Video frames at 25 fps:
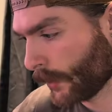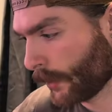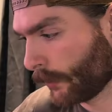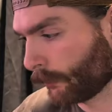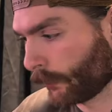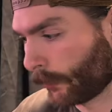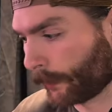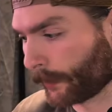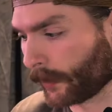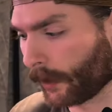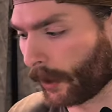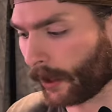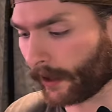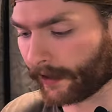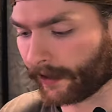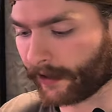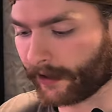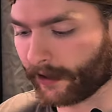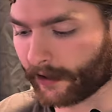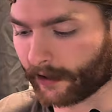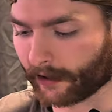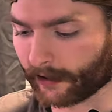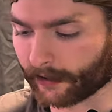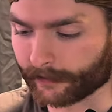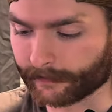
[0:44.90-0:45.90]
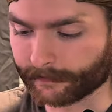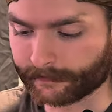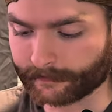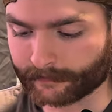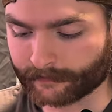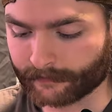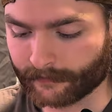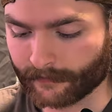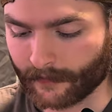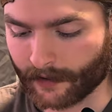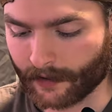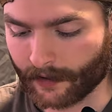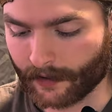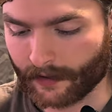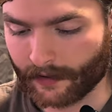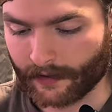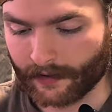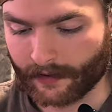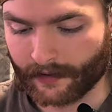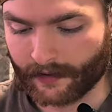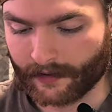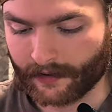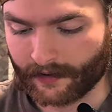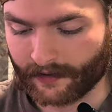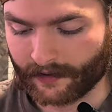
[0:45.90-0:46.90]
what we got here
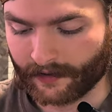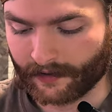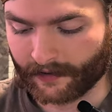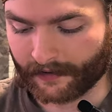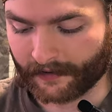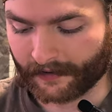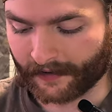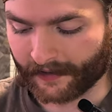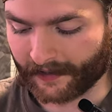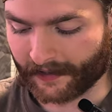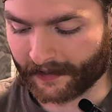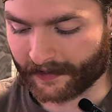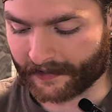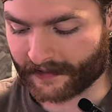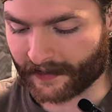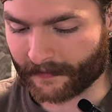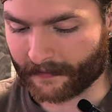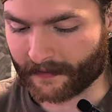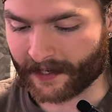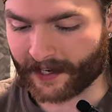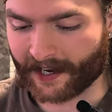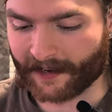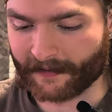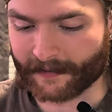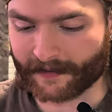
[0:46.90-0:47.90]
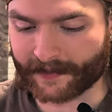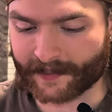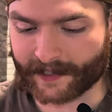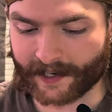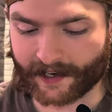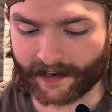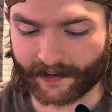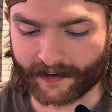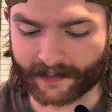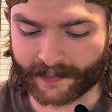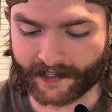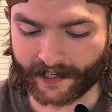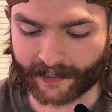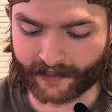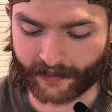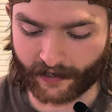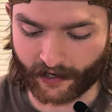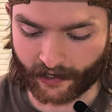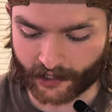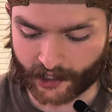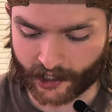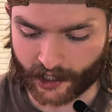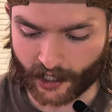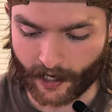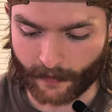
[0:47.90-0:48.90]
is something I've been seeing on the
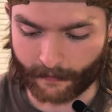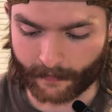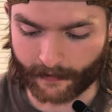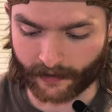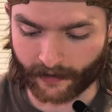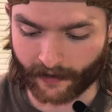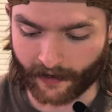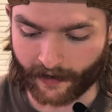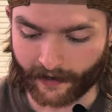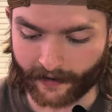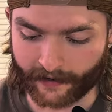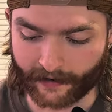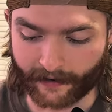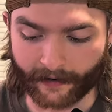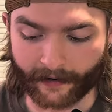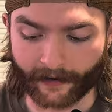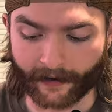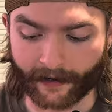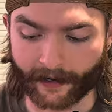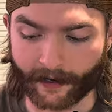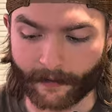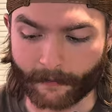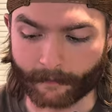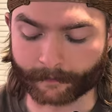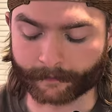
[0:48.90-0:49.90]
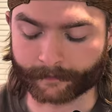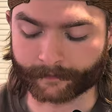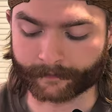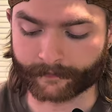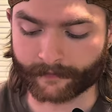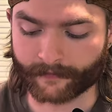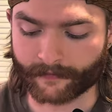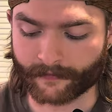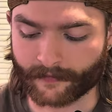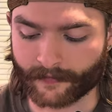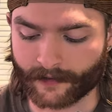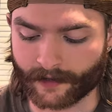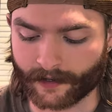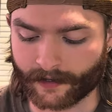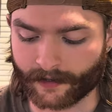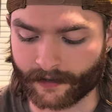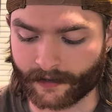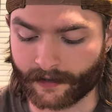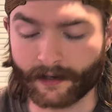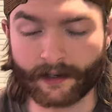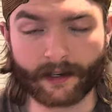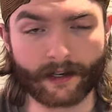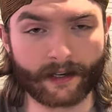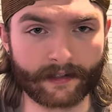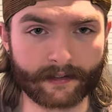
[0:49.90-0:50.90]
TikTok shop a lot.
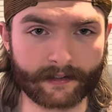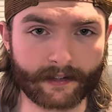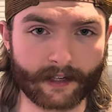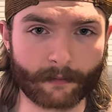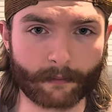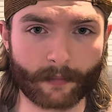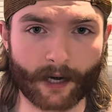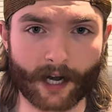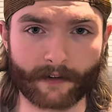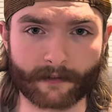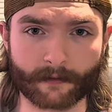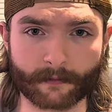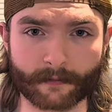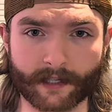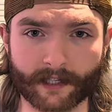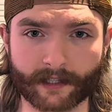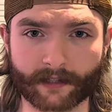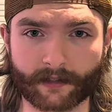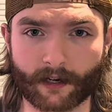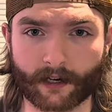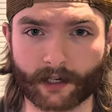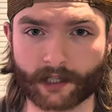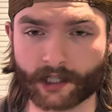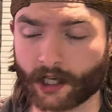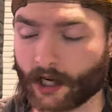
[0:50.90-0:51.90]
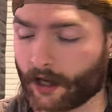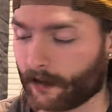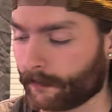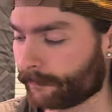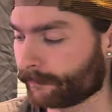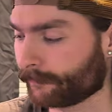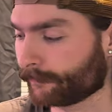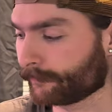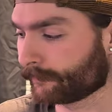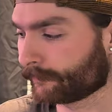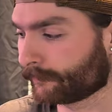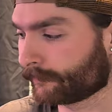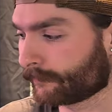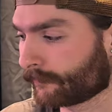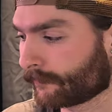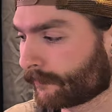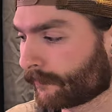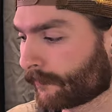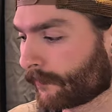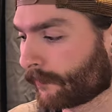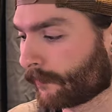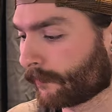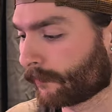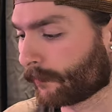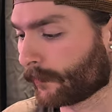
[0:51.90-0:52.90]
Didn't buy from TikTok shop
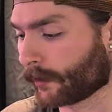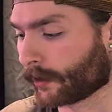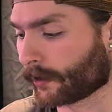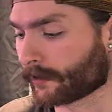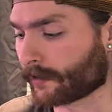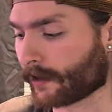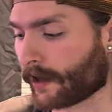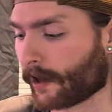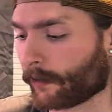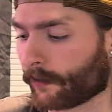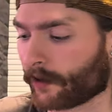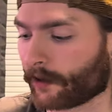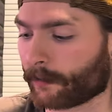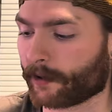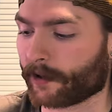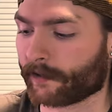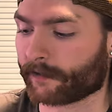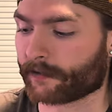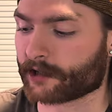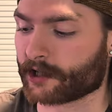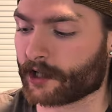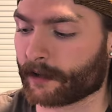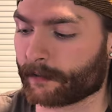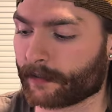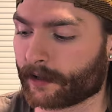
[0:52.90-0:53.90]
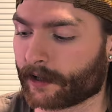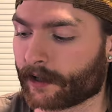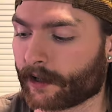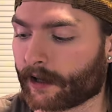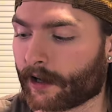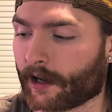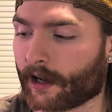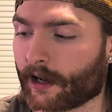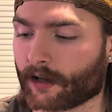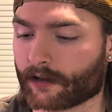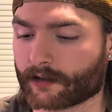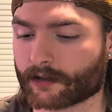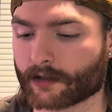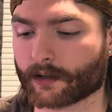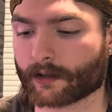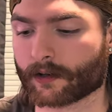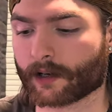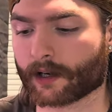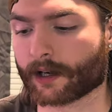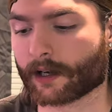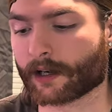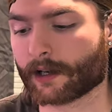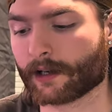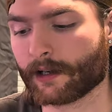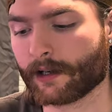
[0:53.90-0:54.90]
because I didn't want to pay for shipping, and I
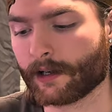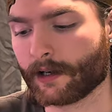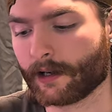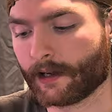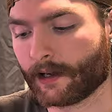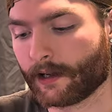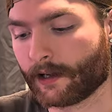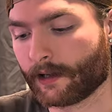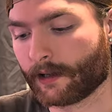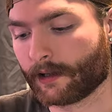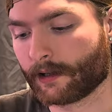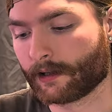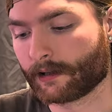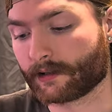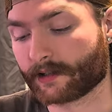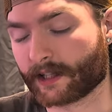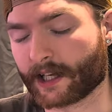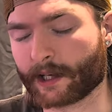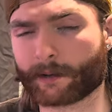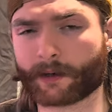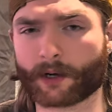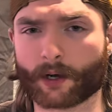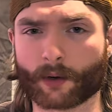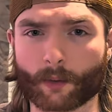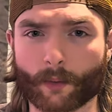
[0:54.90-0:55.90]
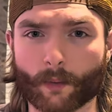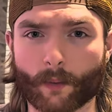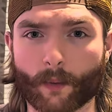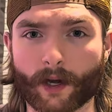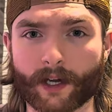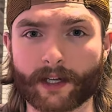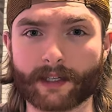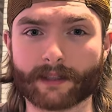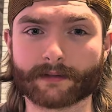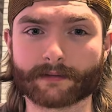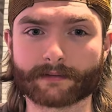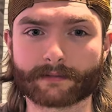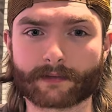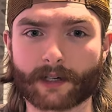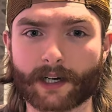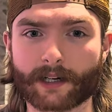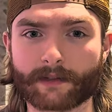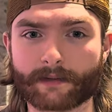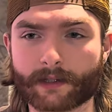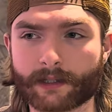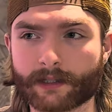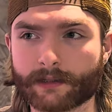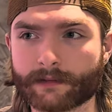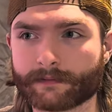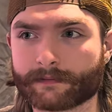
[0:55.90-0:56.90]
also didn't want to wait
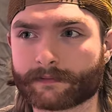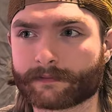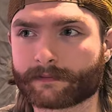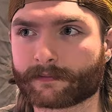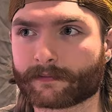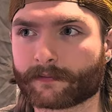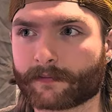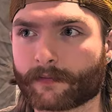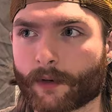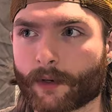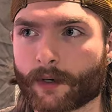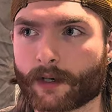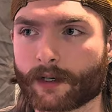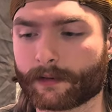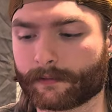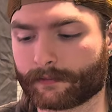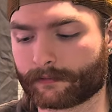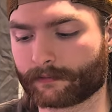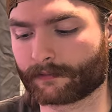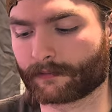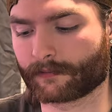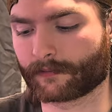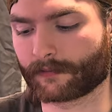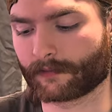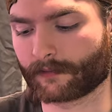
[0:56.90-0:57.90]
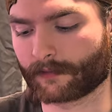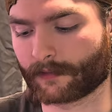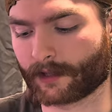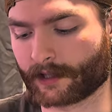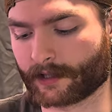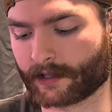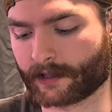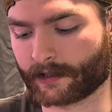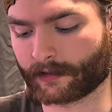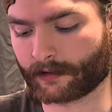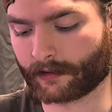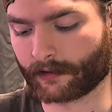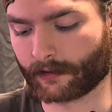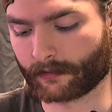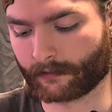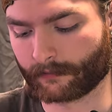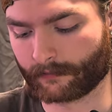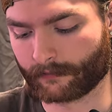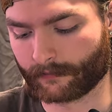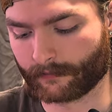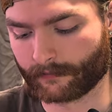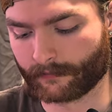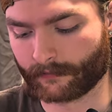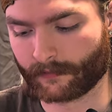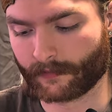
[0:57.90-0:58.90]
forever for it. It's
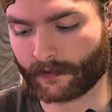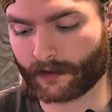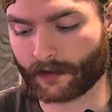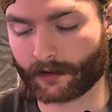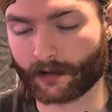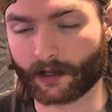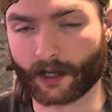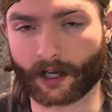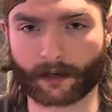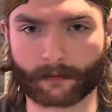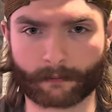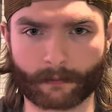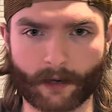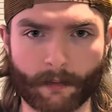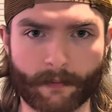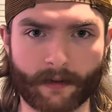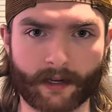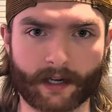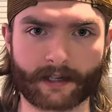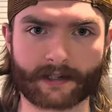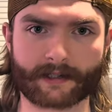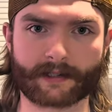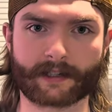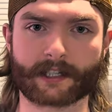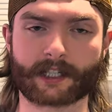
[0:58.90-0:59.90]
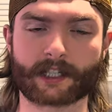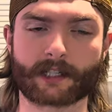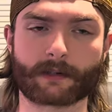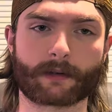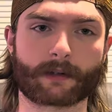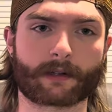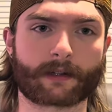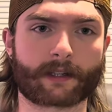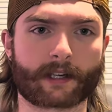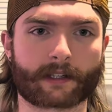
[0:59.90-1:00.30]
like my biggest issue with